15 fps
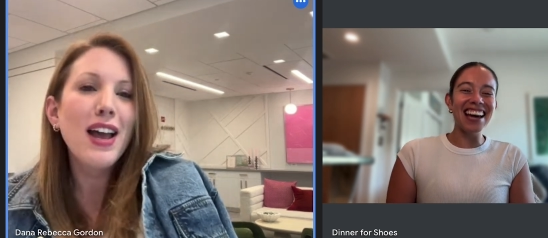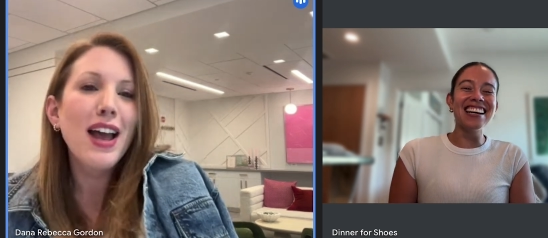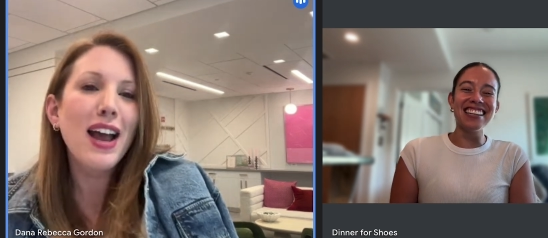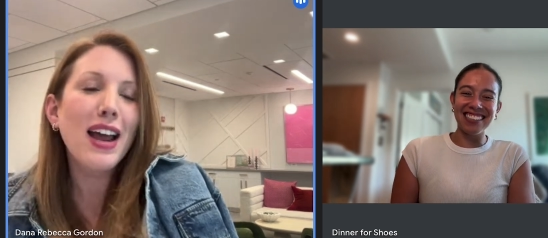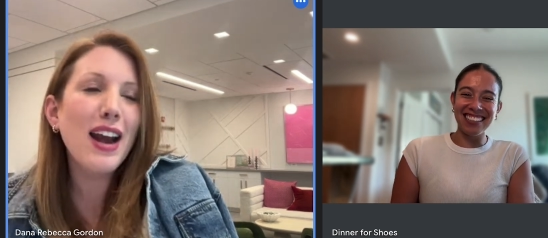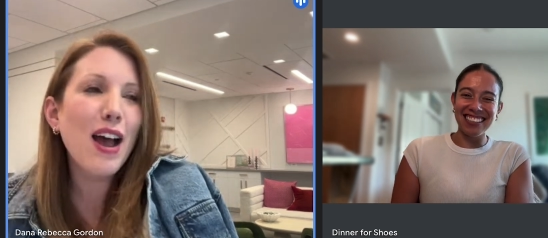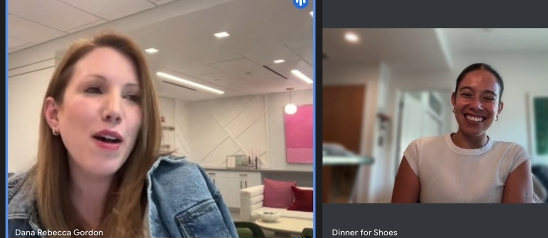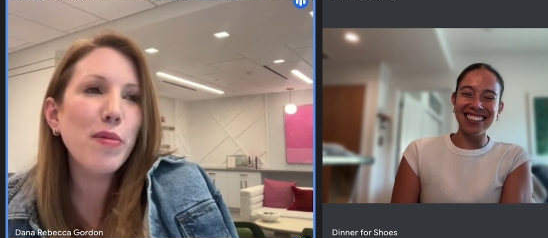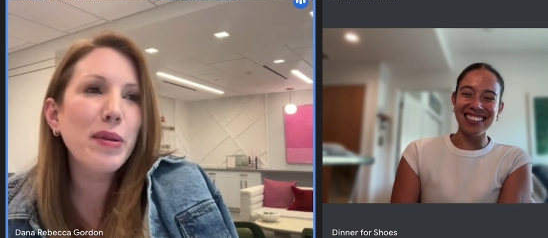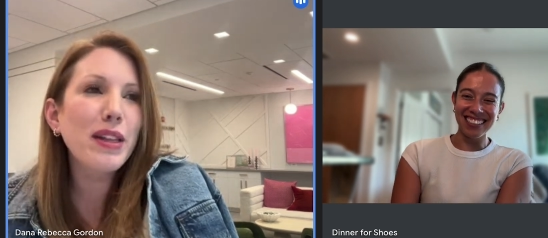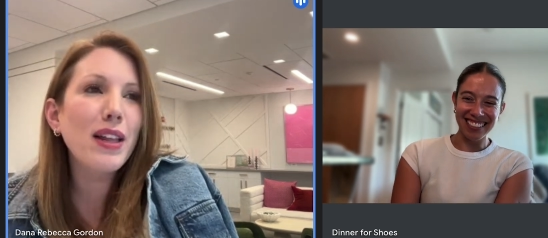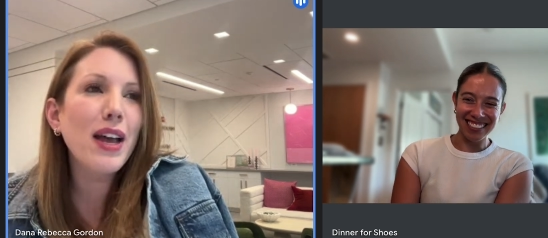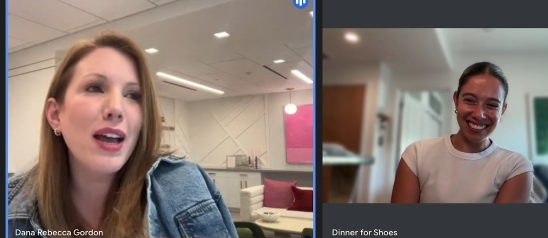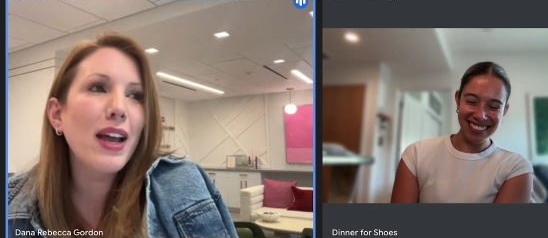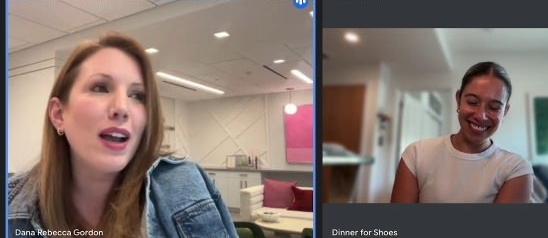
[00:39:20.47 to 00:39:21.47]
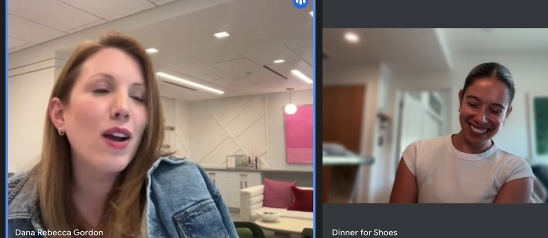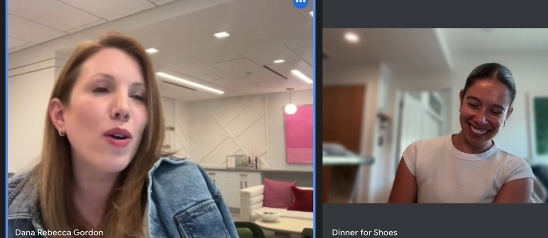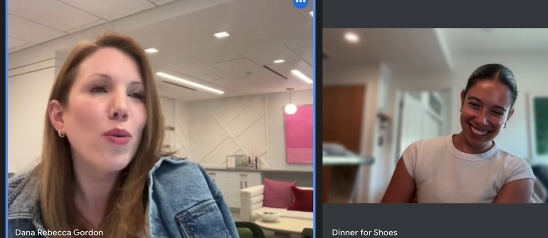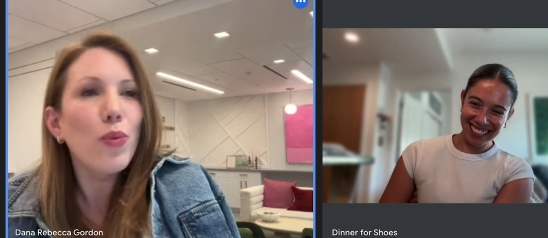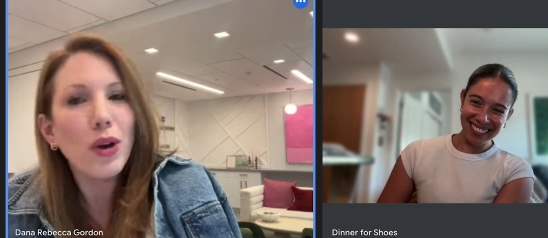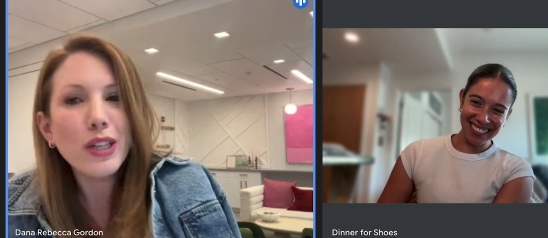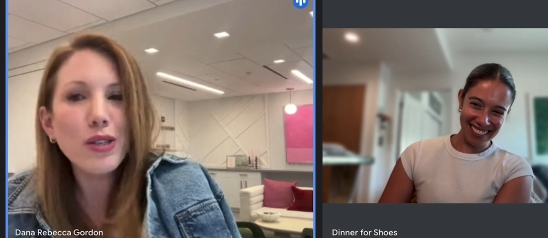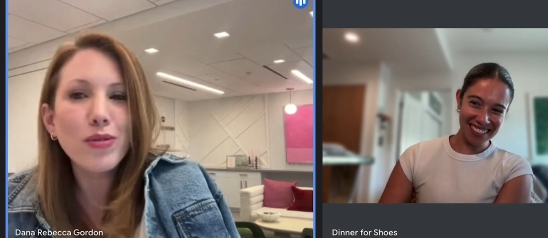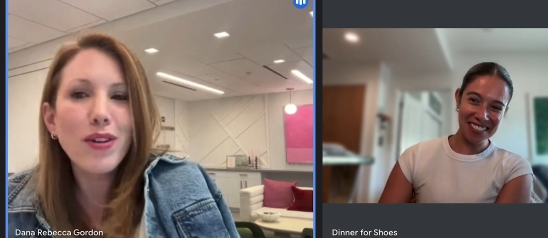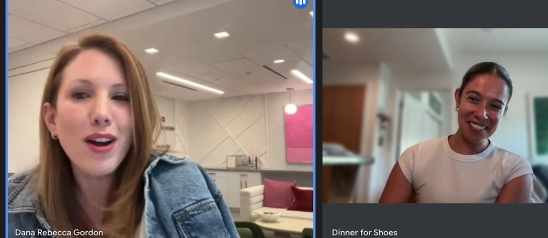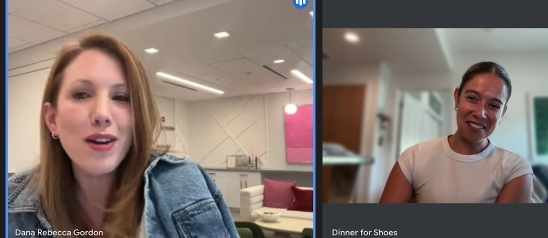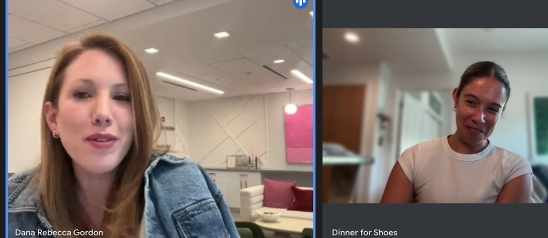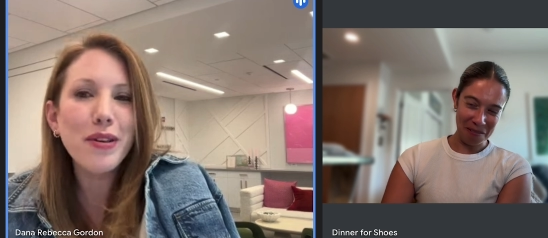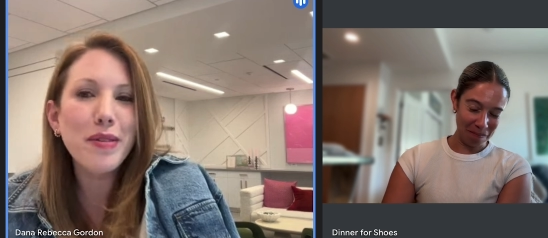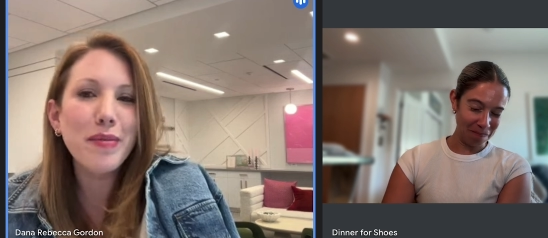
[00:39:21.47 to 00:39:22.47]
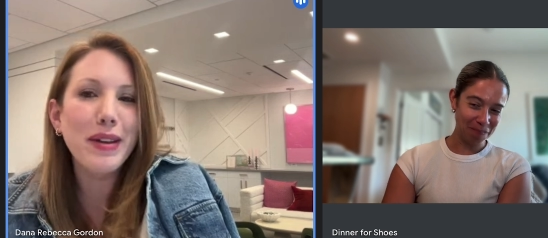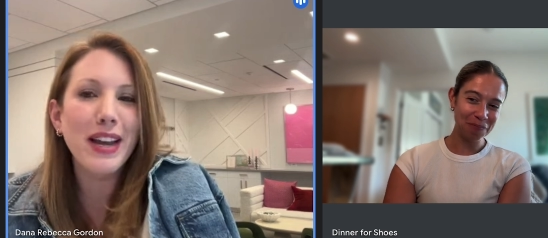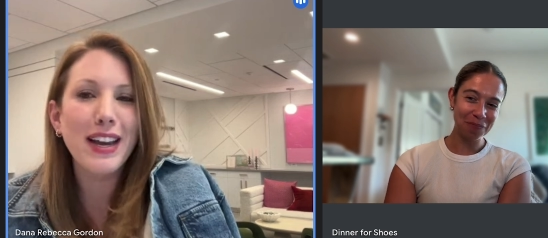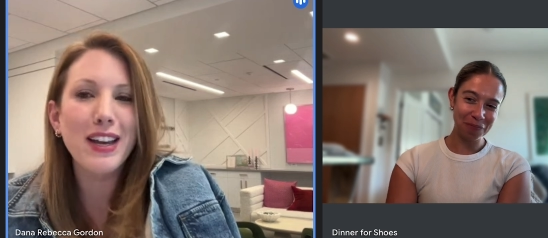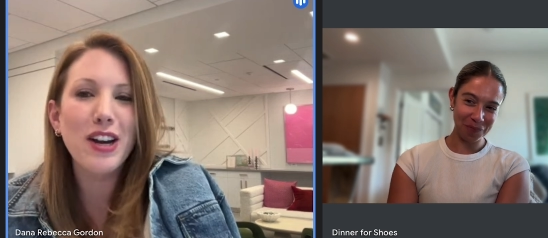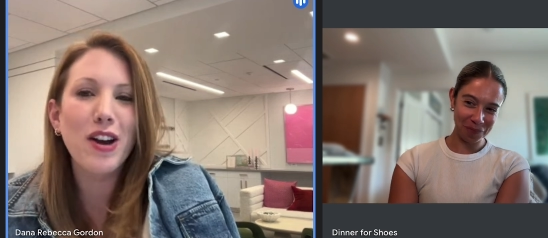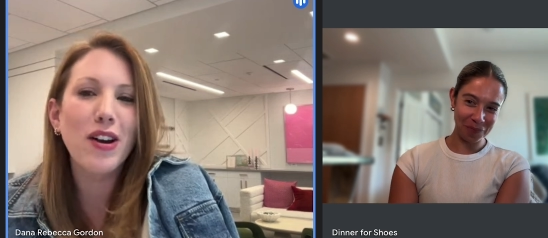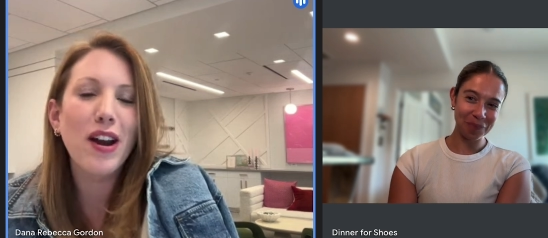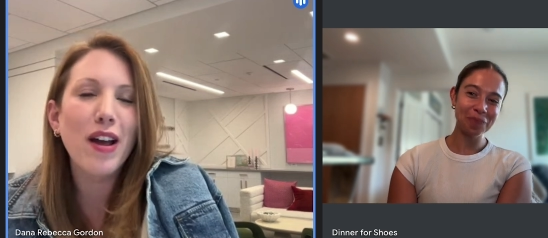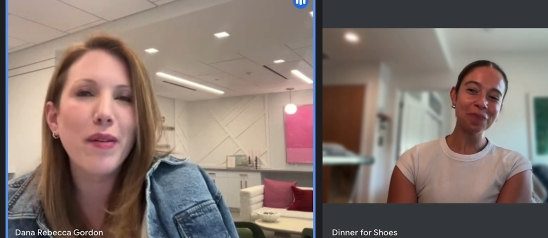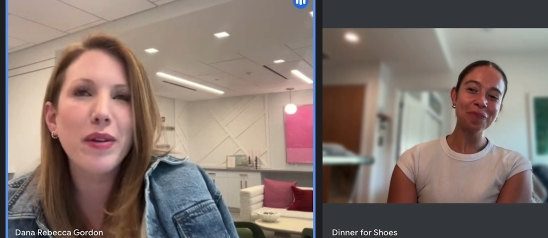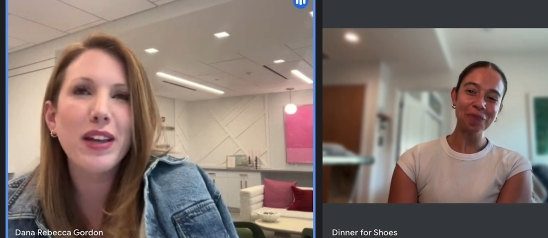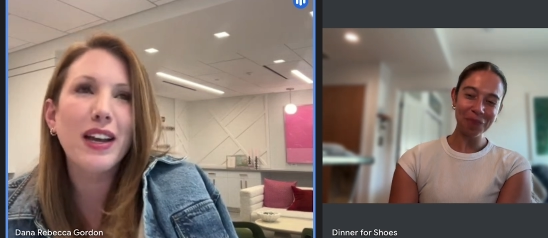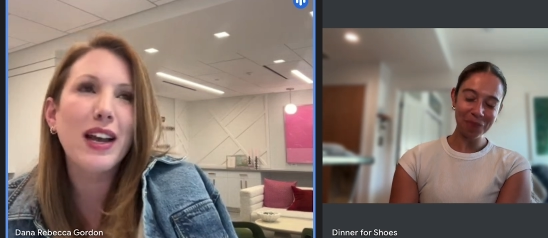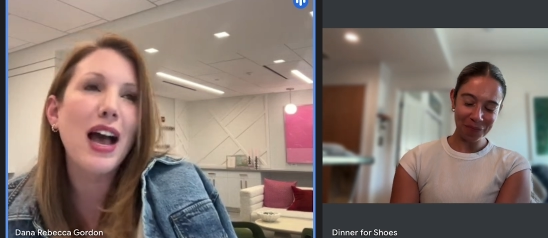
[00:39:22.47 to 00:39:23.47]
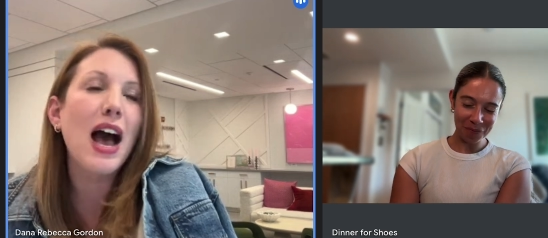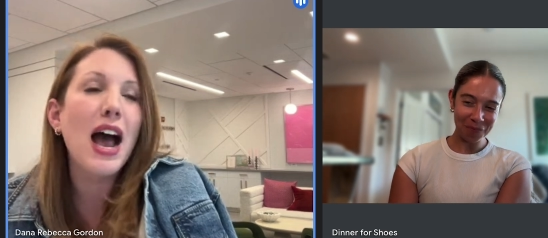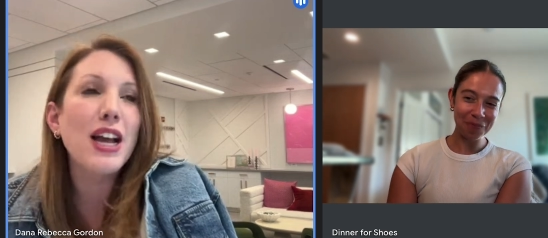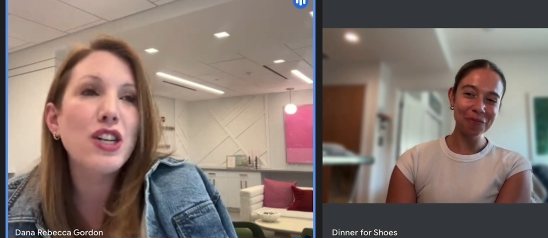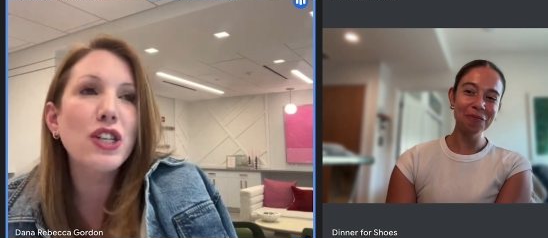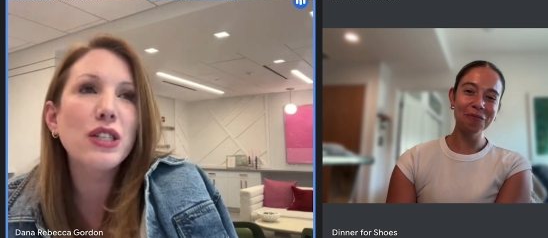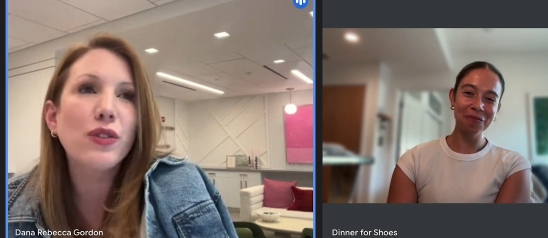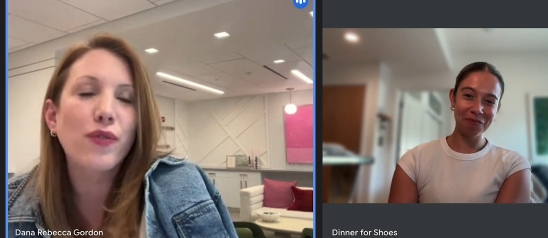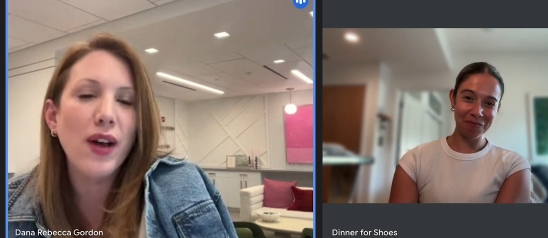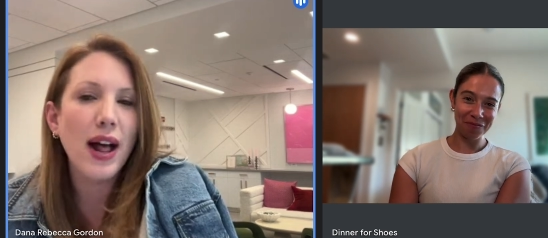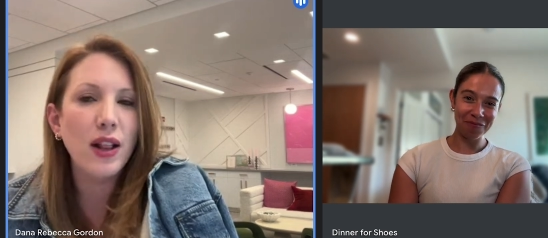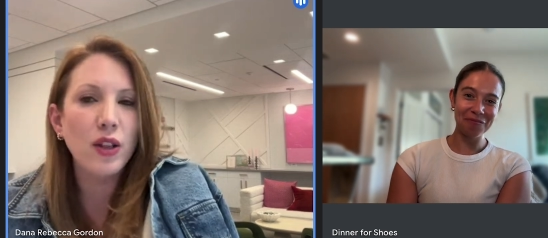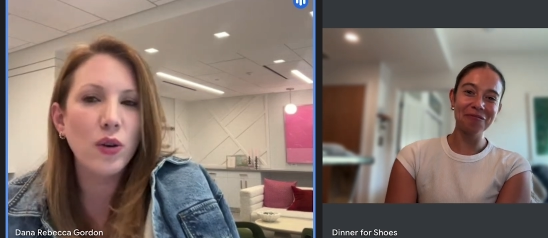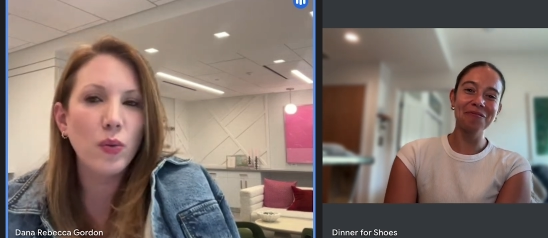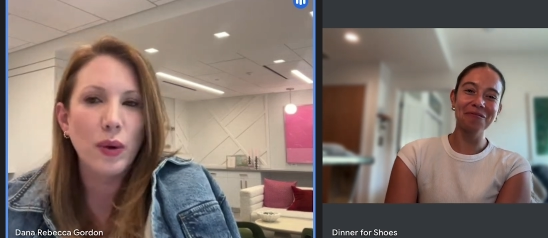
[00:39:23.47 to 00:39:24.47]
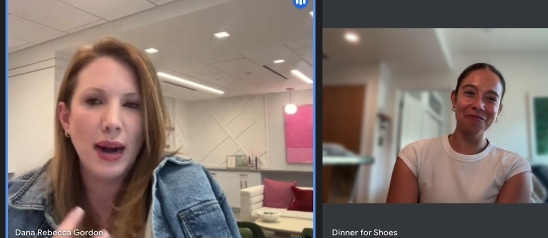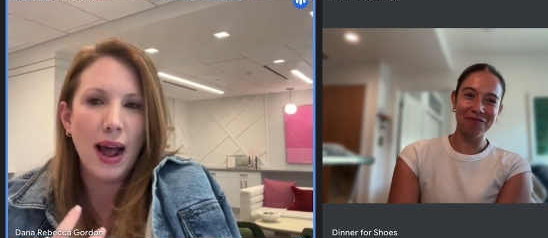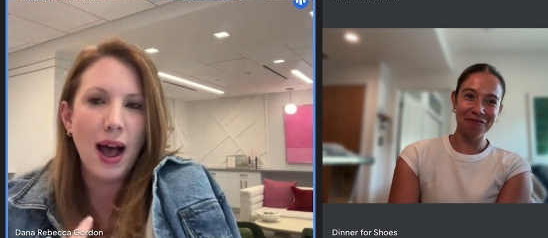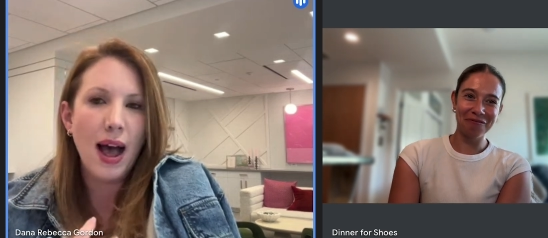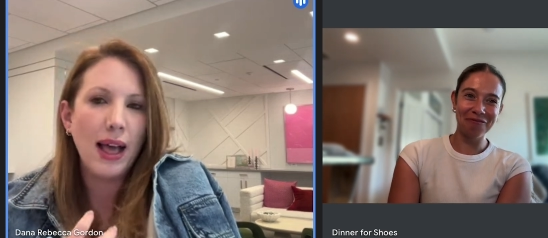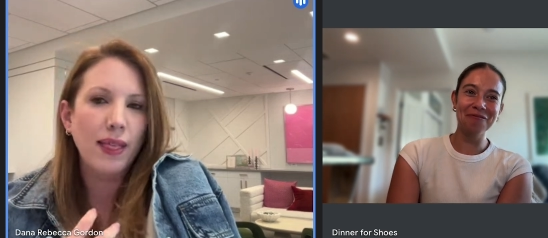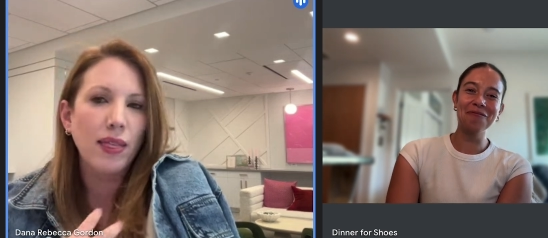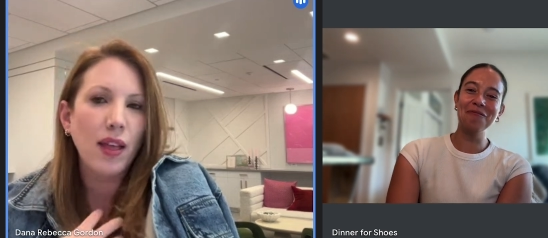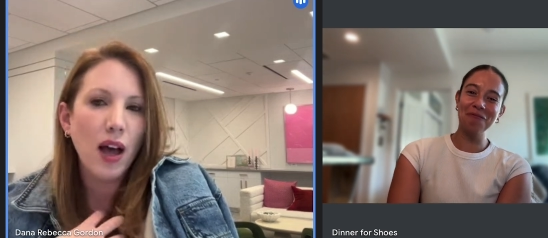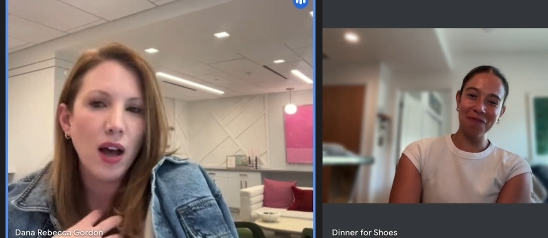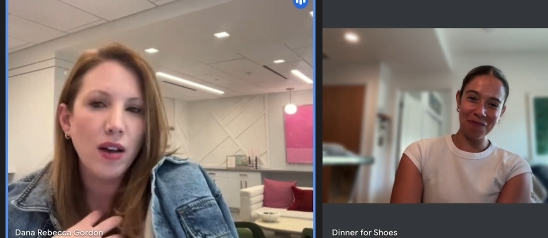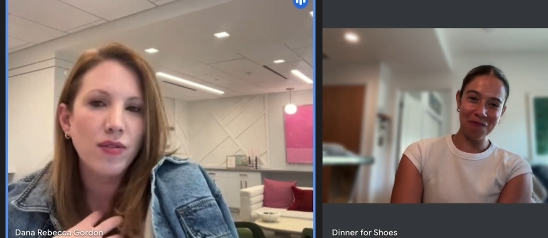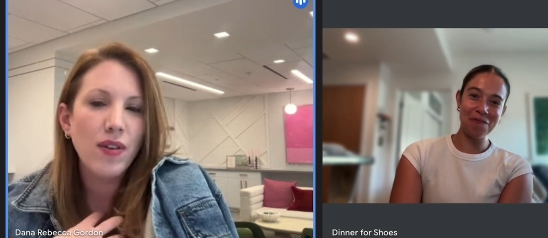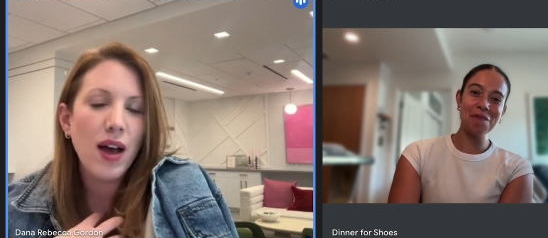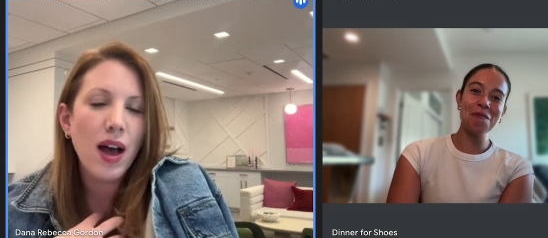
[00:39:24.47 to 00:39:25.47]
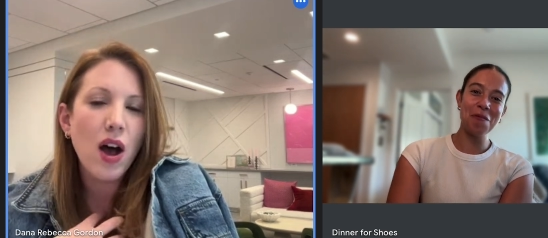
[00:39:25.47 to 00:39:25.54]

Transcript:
Speaker 1: And I'll be like, what's wrong with me? You know, and I'll be like, I just follow what I love.